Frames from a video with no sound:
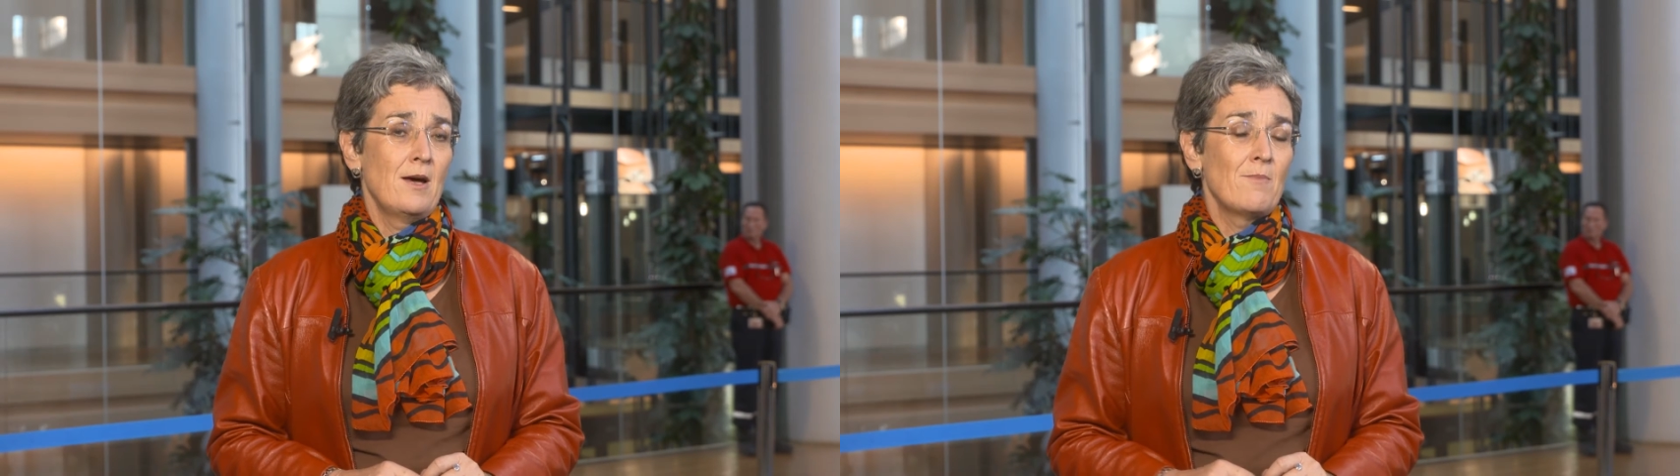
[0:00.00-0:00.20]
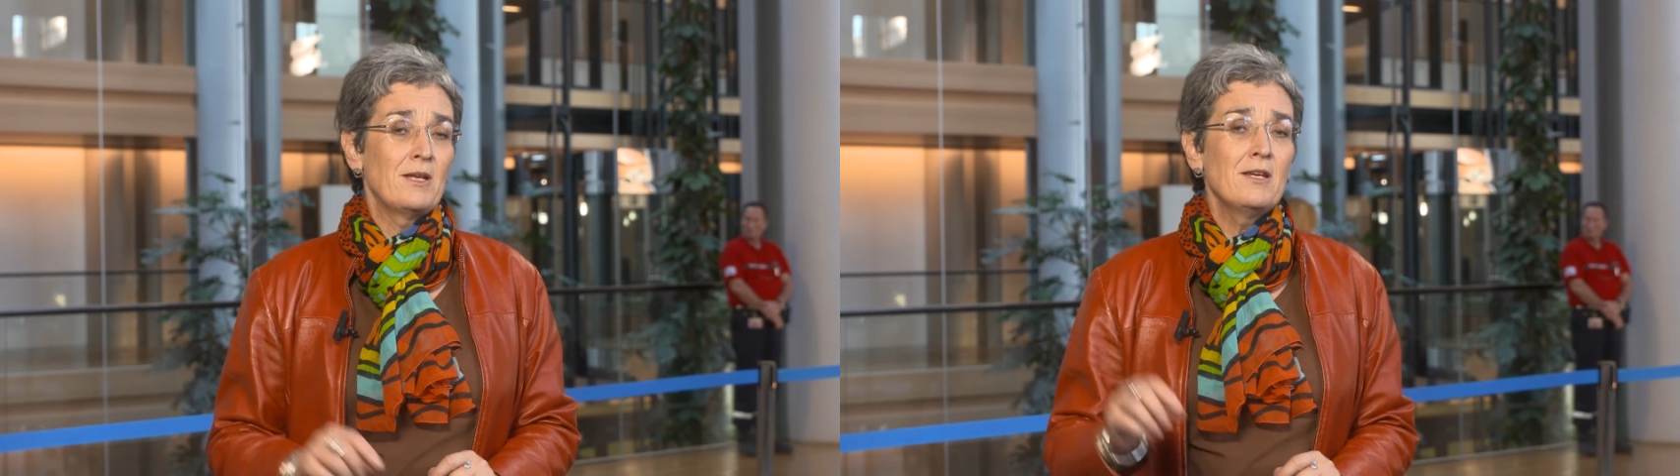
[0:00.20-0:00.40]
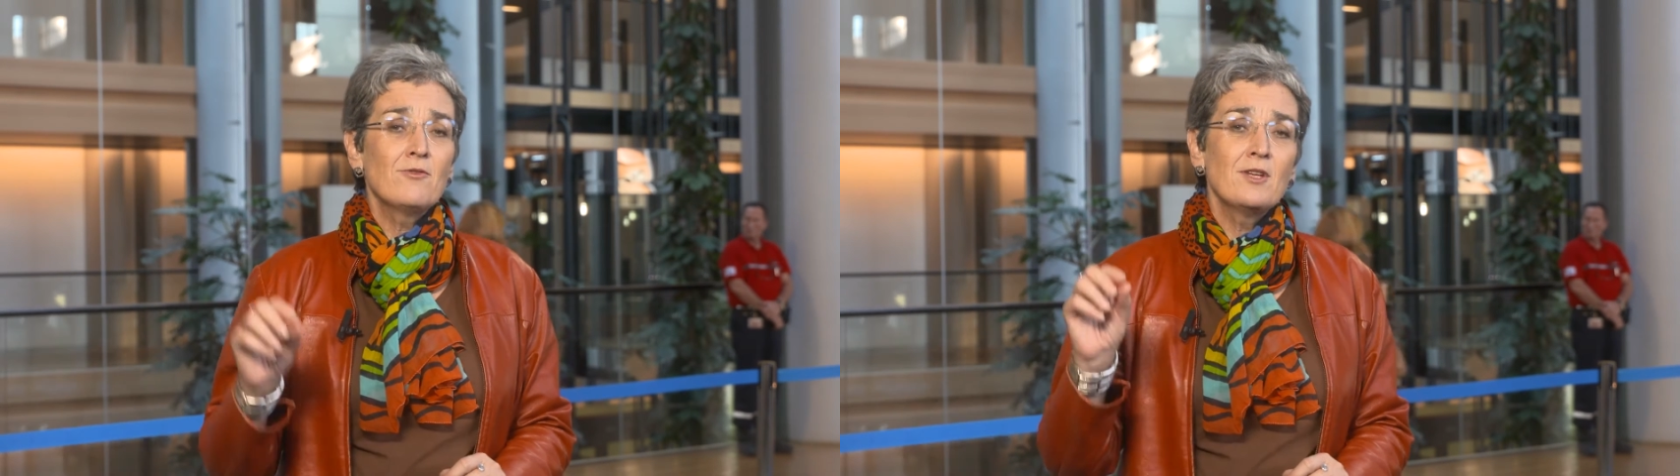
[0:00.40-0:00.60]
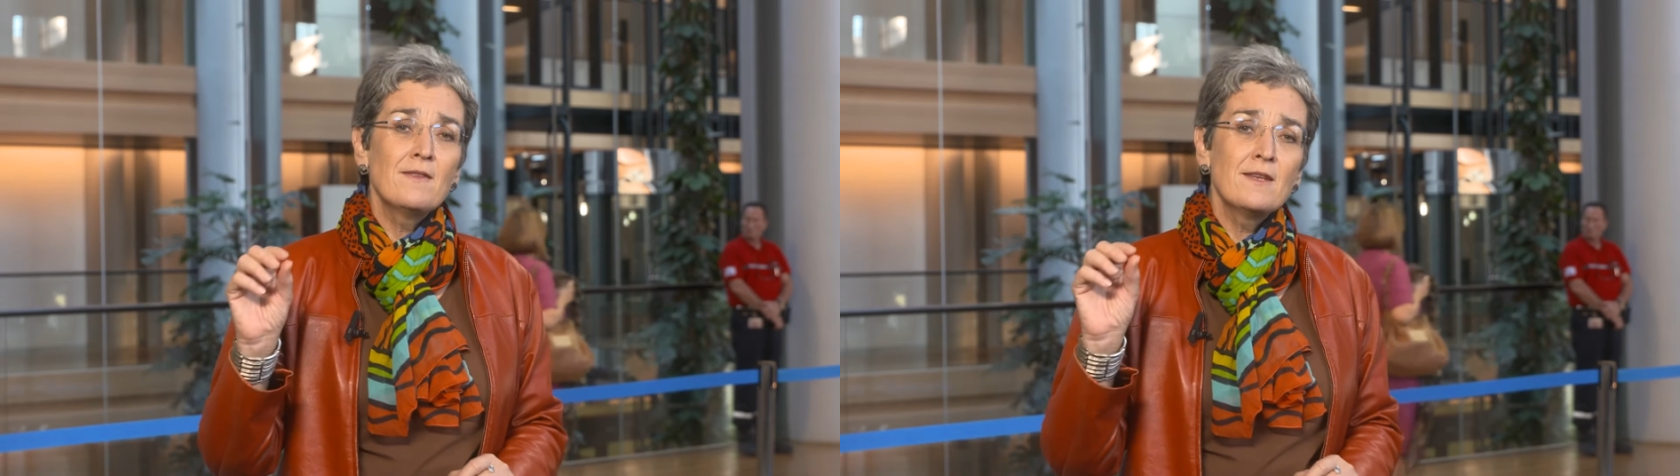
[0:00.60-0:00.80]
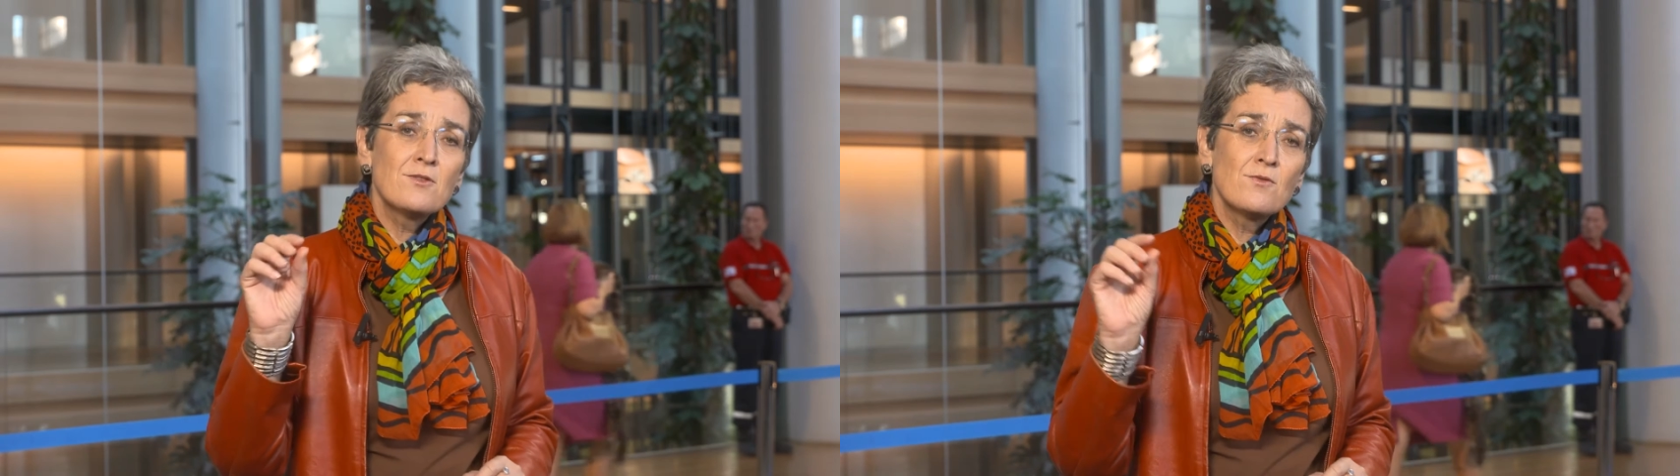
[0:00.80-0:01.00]
But even
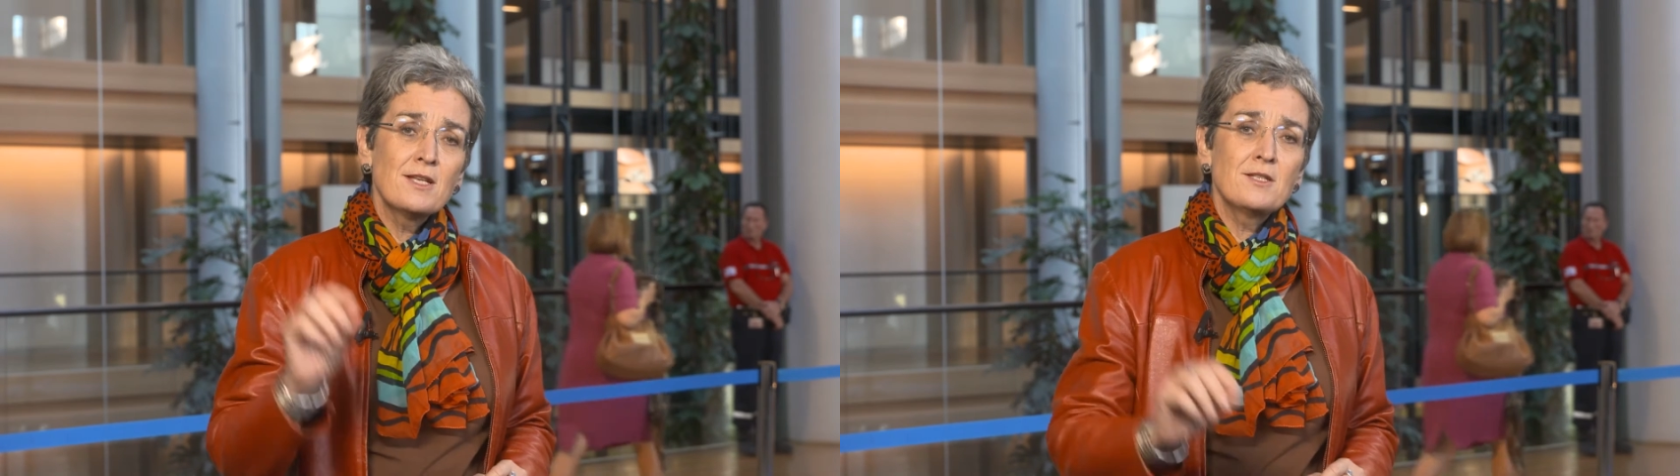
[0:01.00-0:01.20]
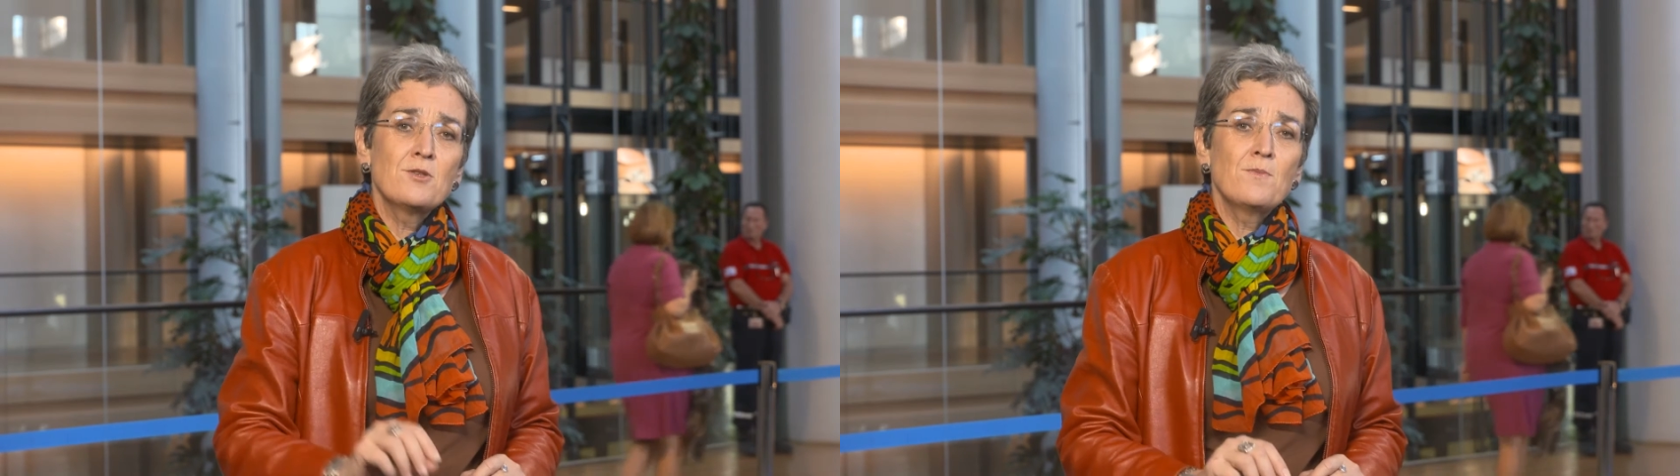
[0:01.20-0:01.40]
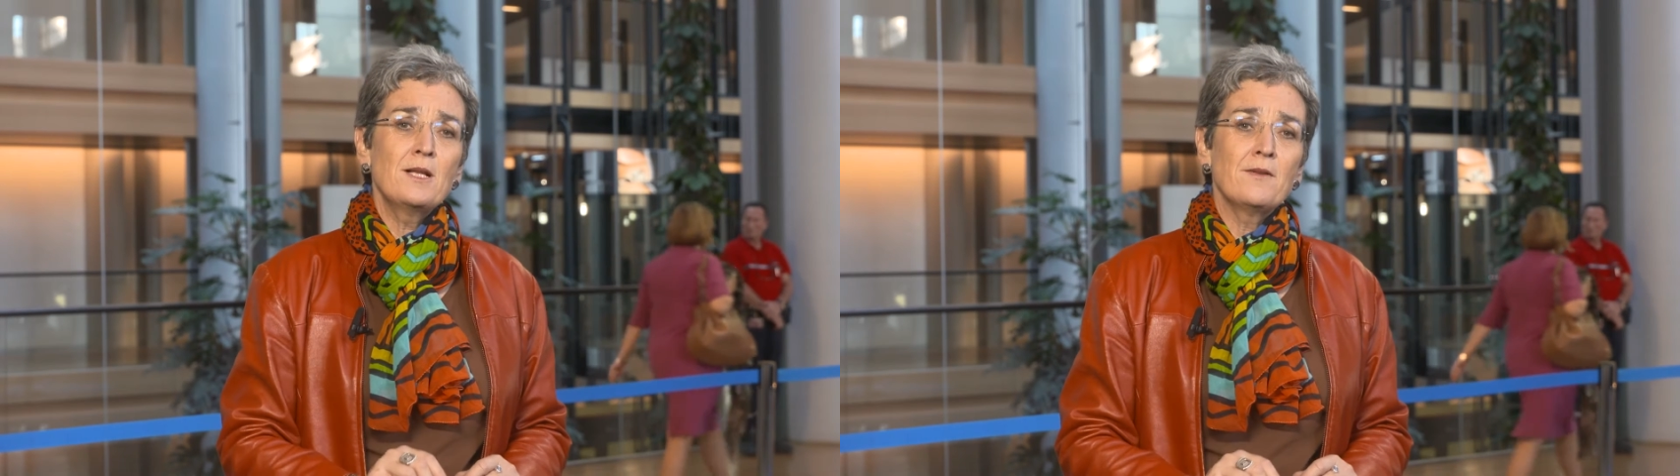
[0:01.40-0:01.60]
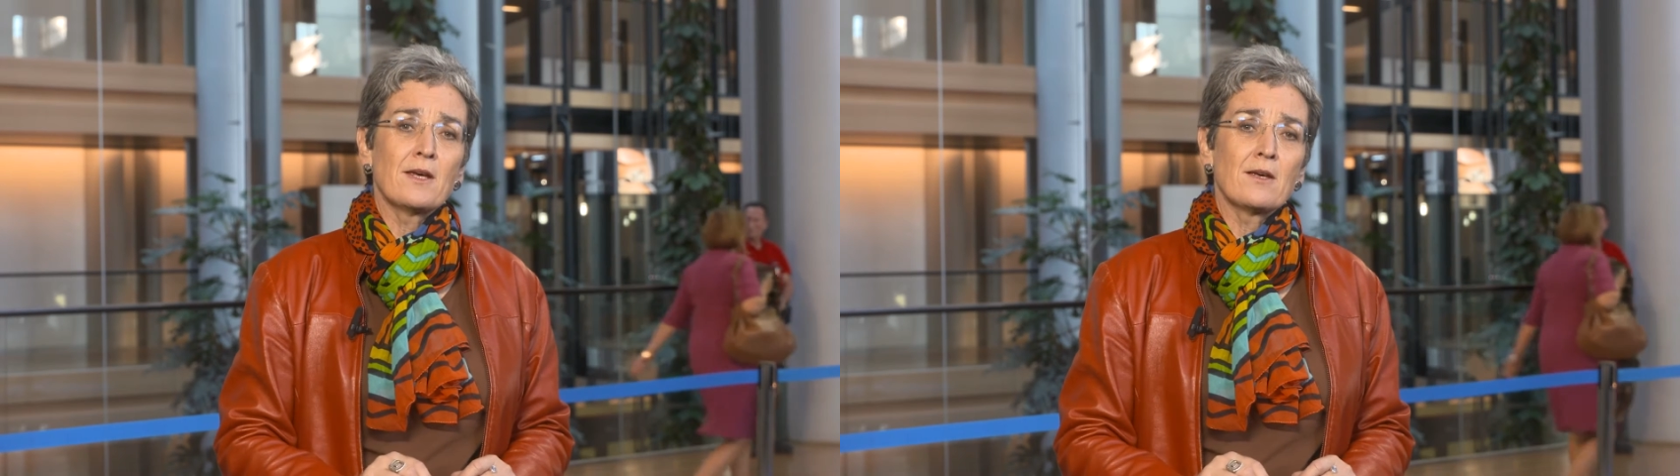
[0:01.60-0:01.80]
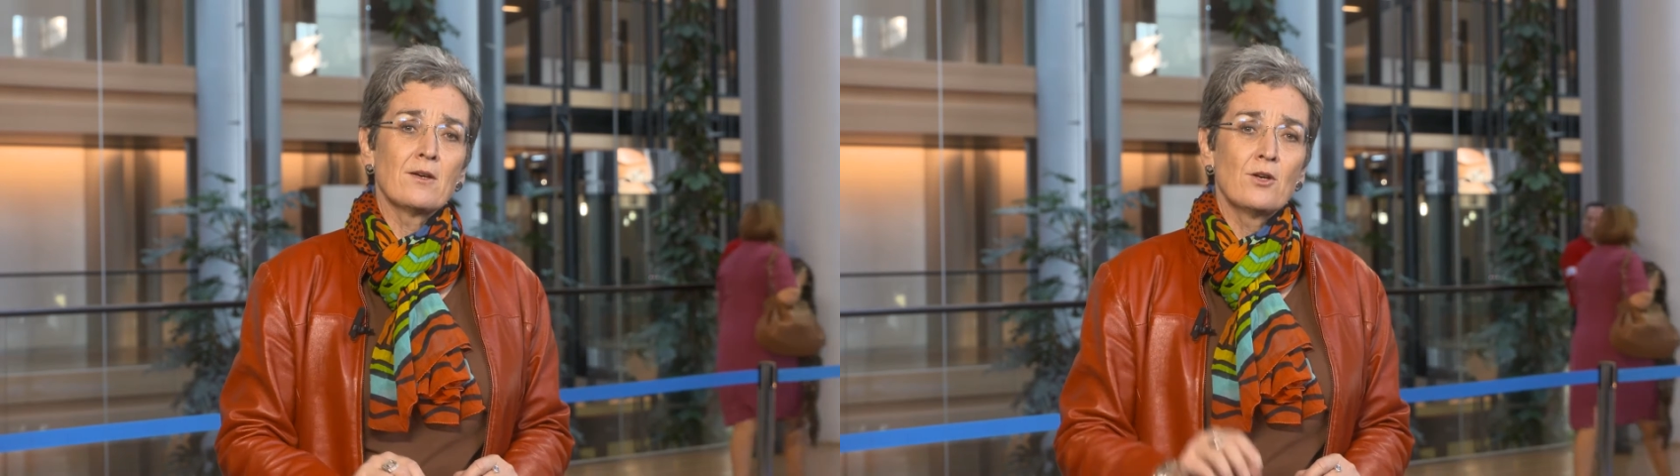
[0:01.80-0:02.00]
in this rented
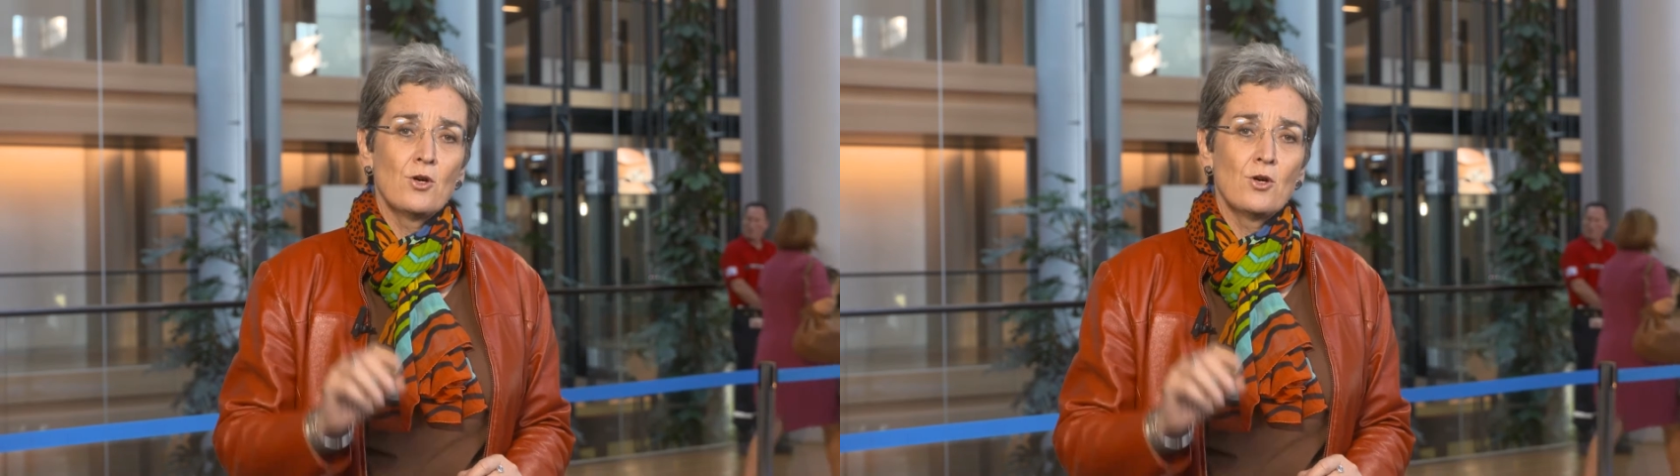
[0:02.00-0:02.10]
building,